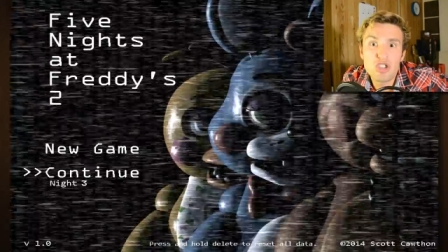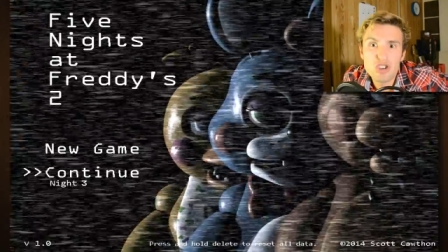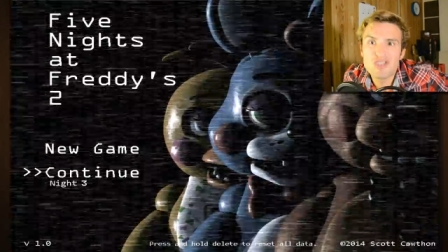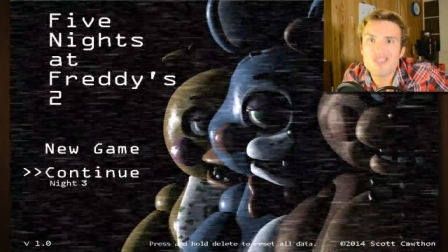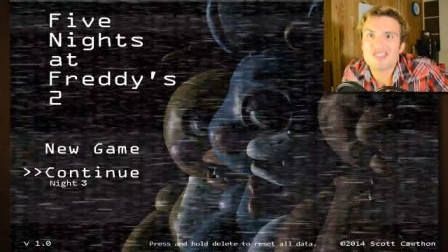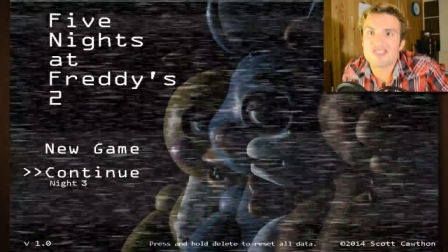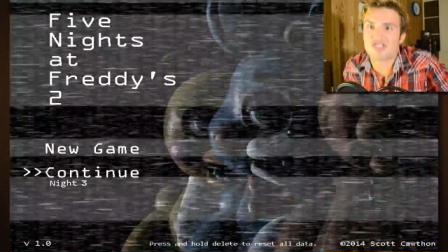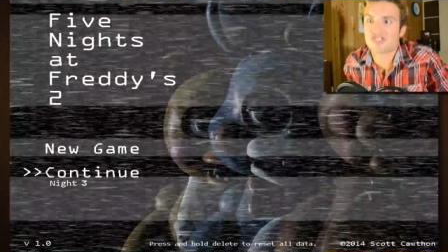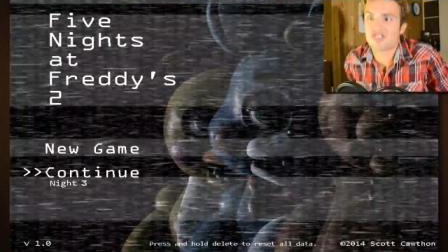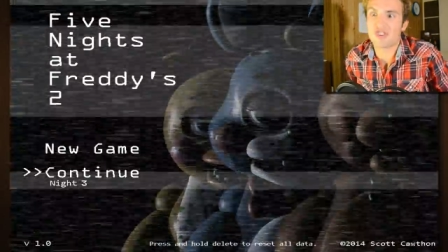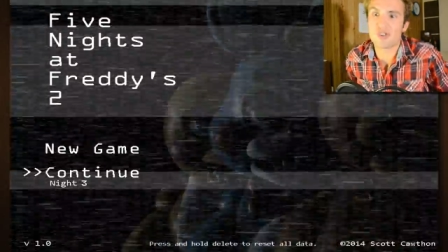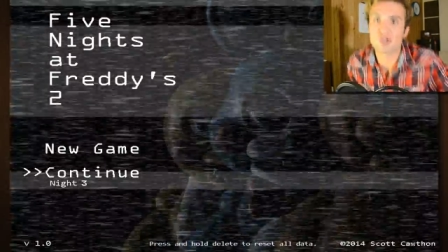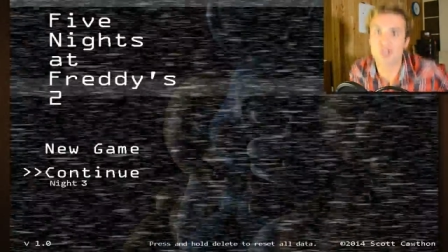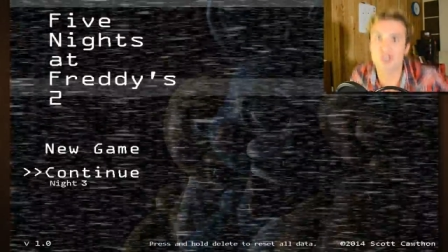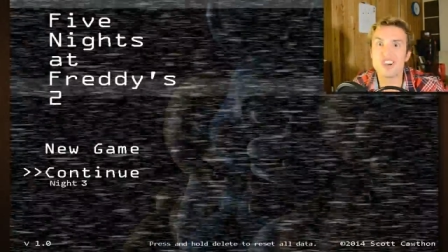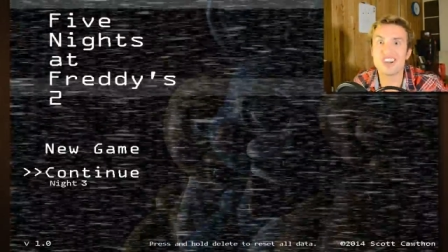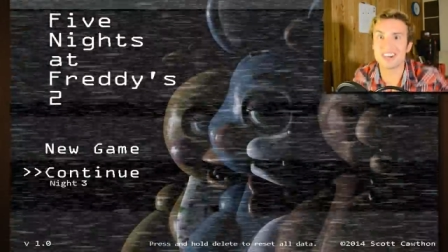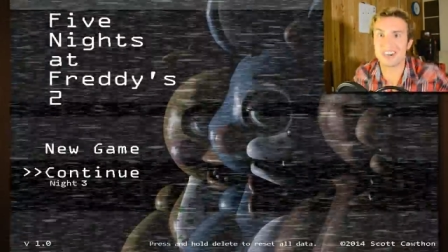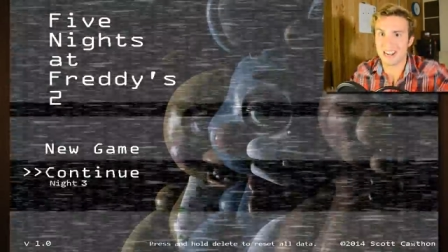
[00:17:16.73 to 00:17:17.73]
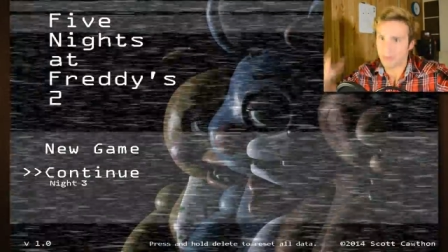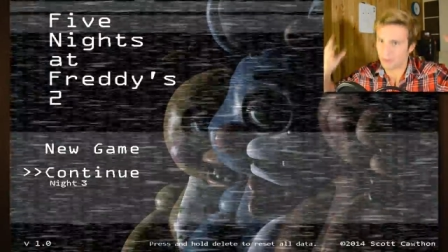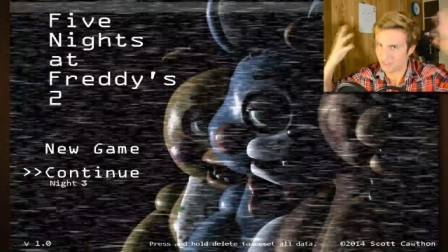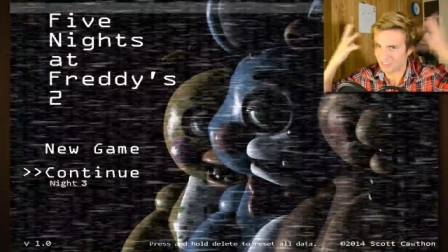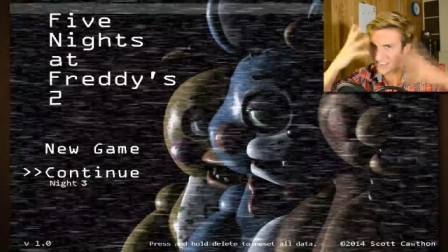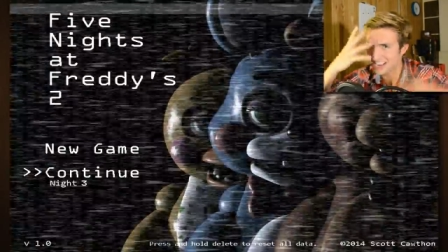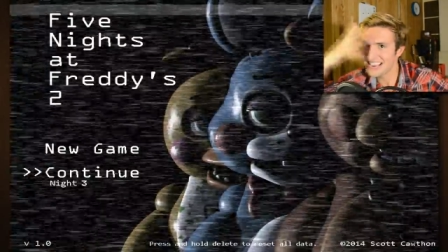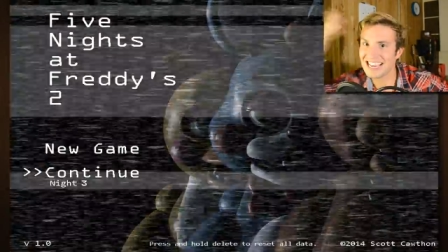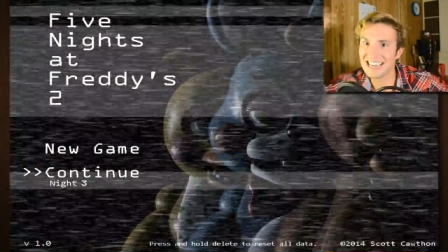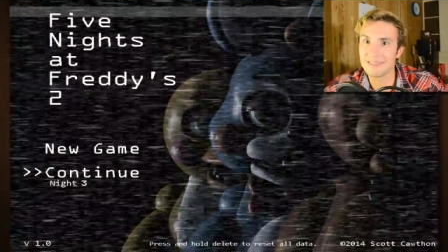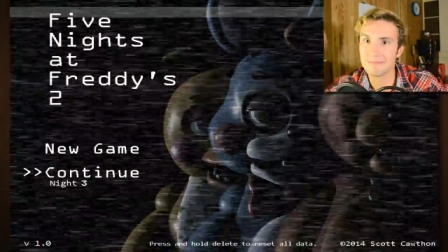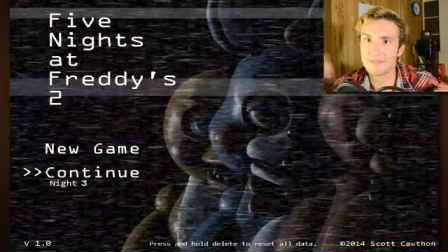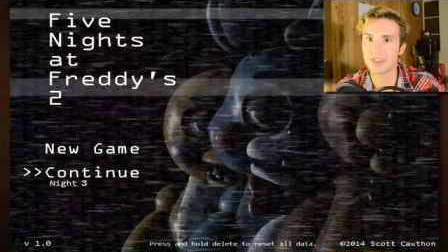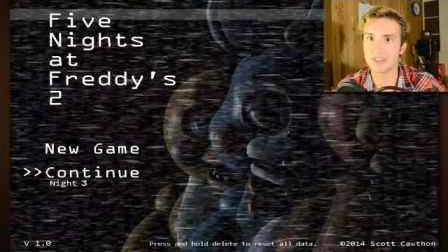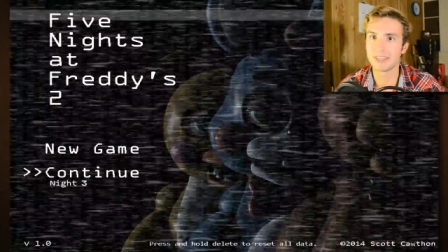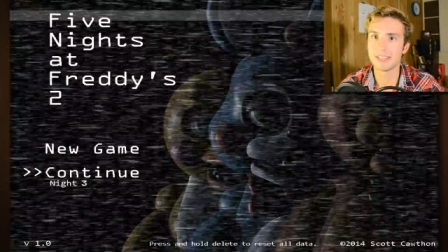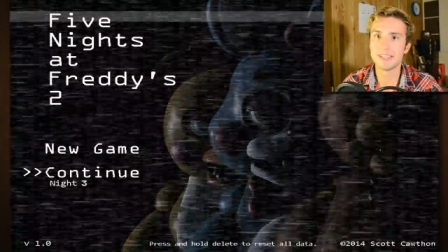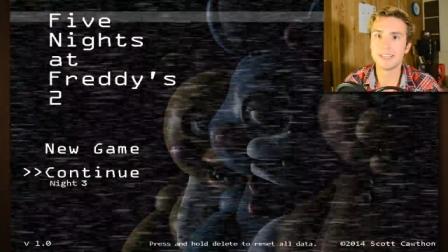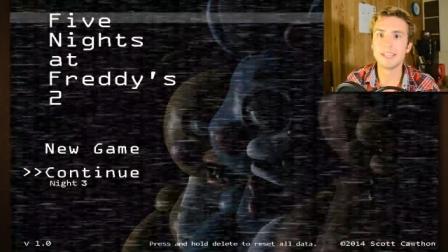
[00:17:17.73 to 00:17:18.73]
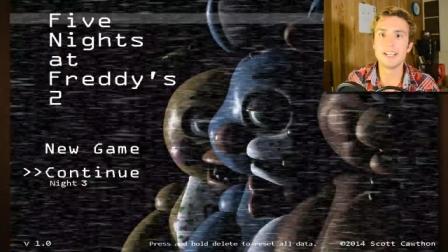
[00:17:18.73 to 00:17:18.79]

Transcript: doing so good and I was happy.